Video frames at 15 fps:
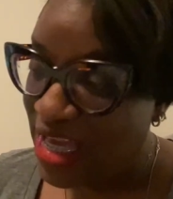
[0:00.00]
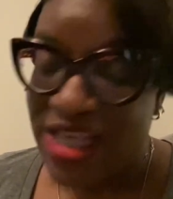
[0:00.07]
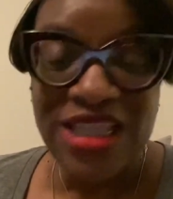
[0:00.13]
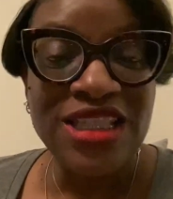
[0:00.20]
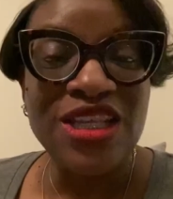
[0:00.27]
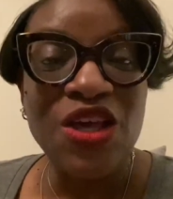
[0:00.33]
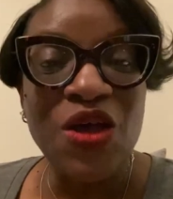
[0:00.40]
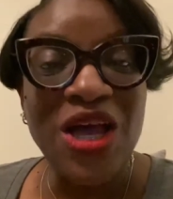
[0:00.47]

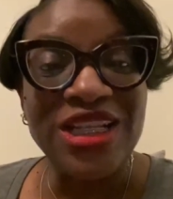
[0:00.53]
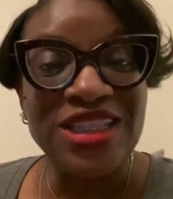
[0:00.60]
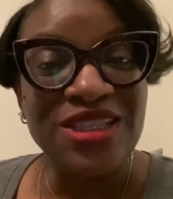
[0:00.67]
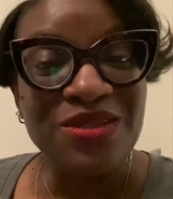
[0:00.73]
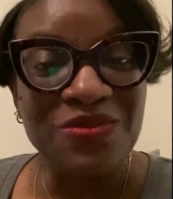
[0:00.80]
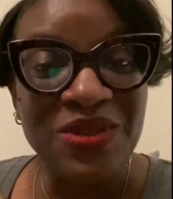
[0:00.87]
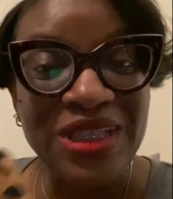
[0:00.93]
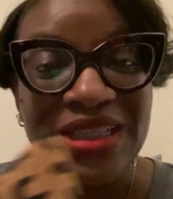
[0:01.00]
So I
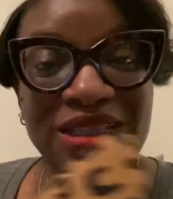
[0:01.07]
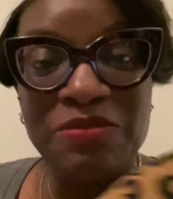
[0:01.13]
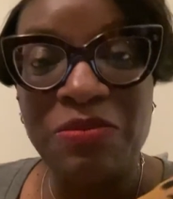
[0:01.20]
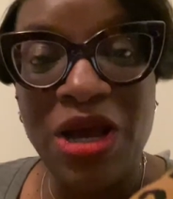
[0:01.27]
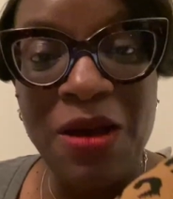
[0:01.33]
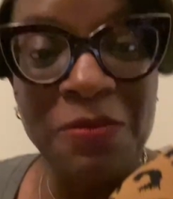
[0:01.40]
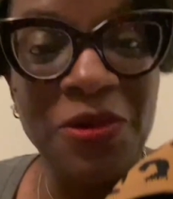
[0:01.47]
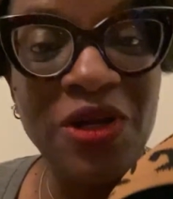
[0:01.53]
just wanted to
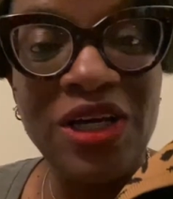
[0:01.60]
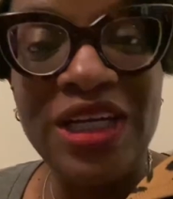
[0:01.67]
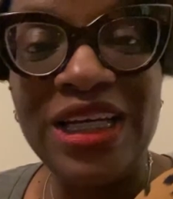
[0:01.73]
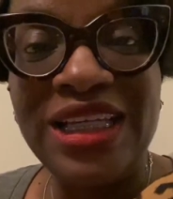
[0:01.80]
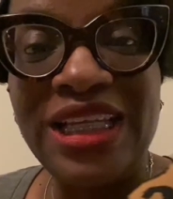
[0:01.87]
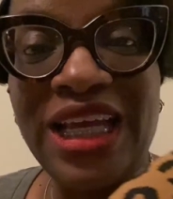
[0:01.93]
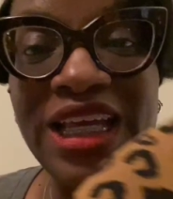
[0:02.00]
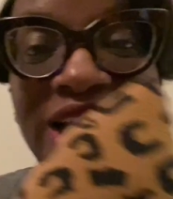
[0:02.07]
pop
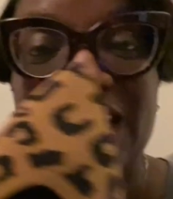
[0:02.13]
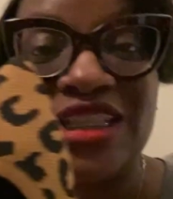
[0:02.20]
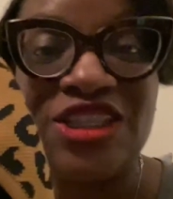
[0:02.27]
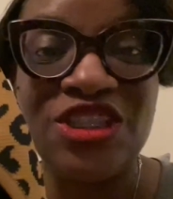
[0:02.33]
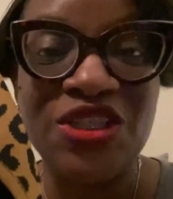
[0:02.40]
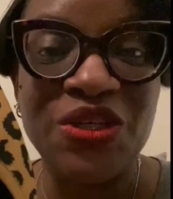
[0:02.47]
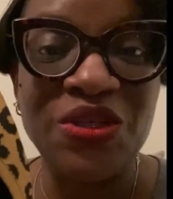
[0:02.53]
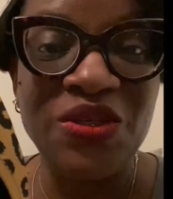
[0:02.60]
on and
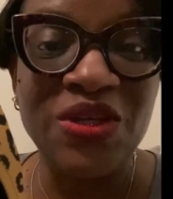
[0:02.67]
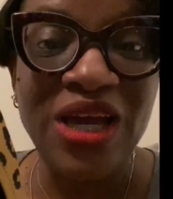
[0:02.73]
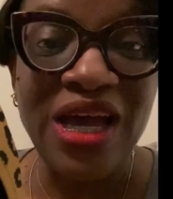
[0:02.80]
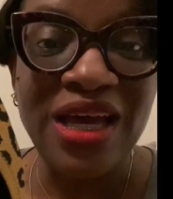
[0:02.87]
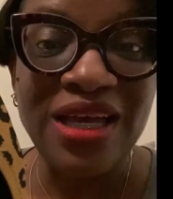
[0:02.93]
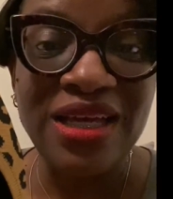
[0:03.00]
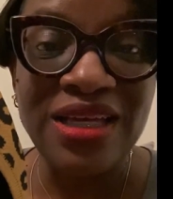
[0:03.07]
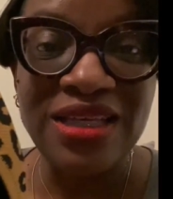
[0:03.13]
show you
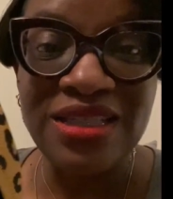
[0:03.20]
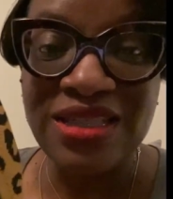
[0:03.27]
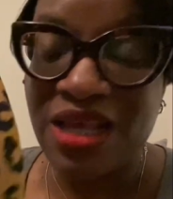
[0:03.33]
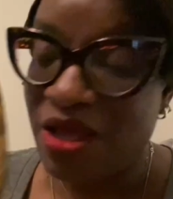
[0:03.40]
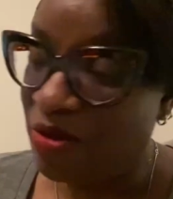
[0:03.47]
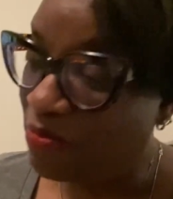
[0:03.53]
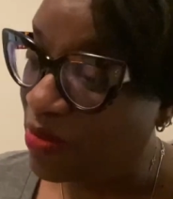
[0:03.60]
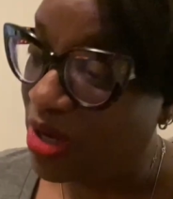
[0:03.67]
guys
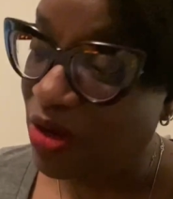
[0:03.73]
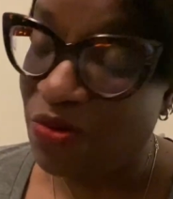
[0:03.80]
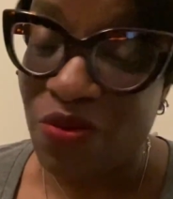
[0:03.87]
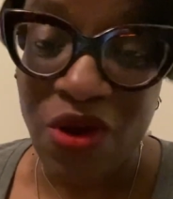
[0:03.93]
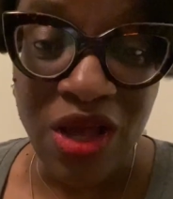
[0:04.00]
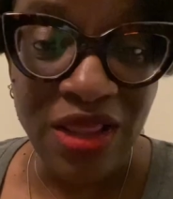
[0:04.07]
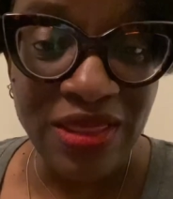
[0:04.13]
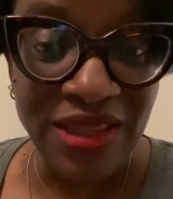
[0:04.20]
my
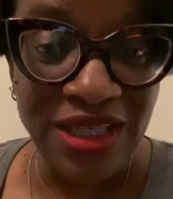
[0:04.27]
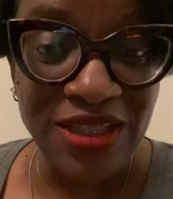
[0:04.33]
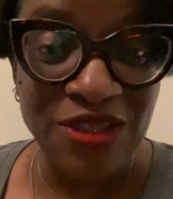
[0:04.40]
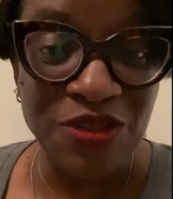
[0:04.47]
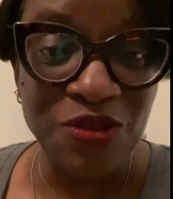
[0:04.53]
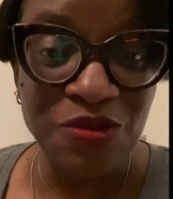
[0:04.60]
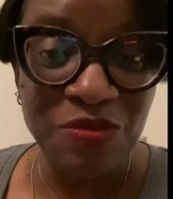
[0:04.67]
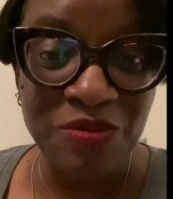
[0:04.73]
Rothy
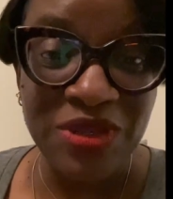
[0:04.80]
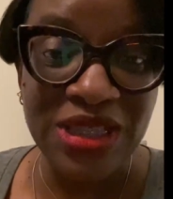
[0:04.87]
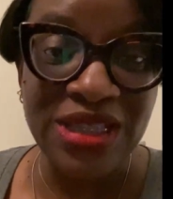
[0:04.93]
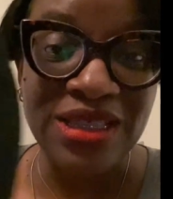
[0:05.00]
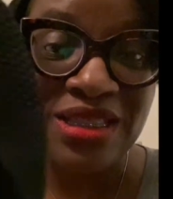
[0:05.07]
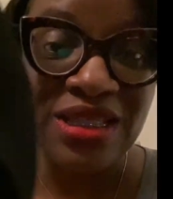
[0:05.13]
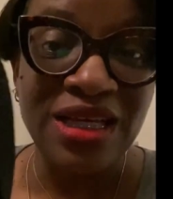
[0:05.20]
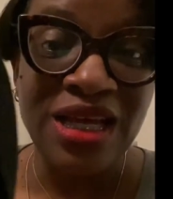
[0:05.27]

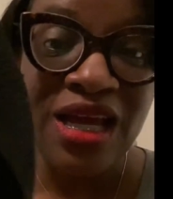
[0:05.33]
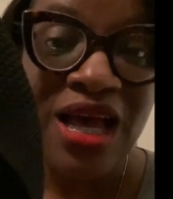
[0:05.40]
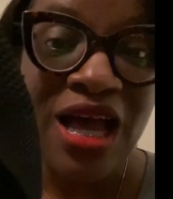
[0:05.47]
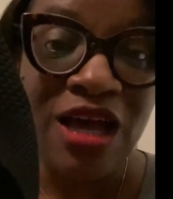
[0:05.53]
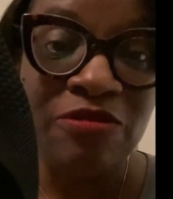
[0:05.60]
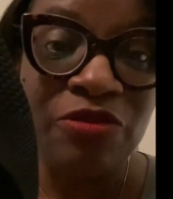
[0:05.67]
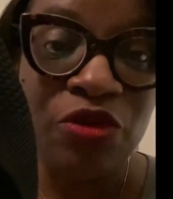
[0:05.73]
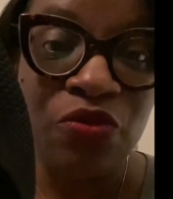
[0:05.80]
dupes.
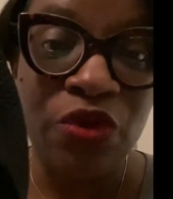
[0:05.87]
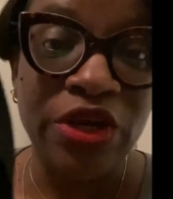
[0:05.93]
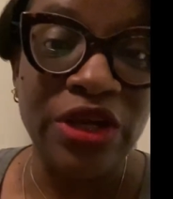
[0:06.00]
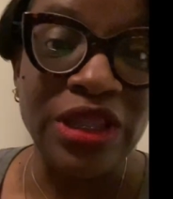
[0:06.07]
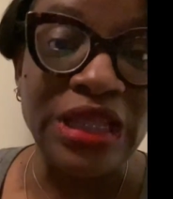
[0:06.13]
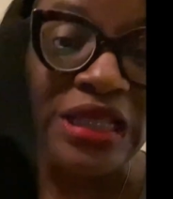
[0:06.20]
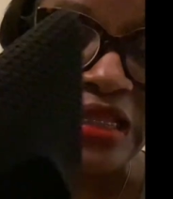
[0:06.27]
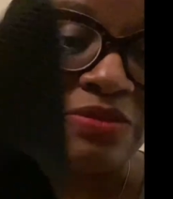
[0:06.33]
I've been
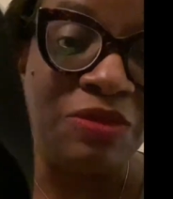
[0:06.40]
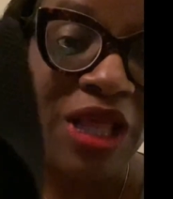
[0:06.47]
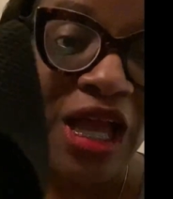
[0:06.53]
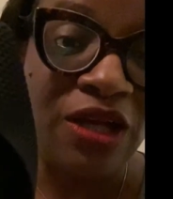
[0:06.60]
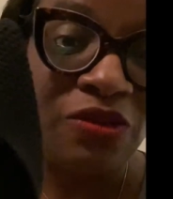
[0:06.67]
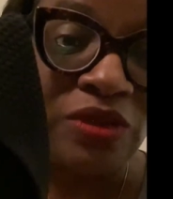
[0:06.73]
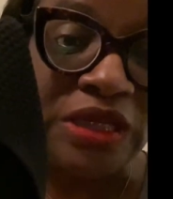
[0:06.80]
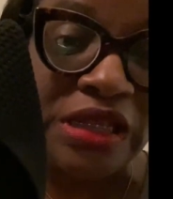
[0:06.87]
wearing these
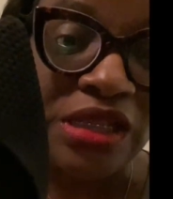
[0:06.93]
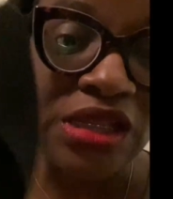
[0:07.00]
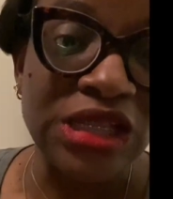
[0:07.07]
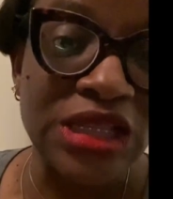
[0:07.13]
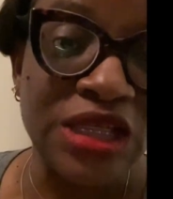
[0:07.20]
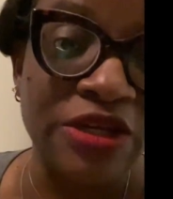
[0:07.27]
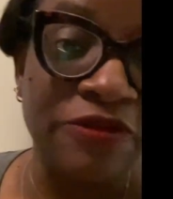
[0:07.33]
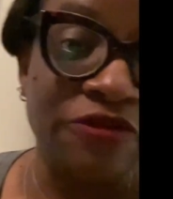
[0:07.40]
black
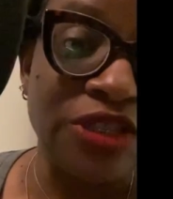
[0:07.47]
ones ever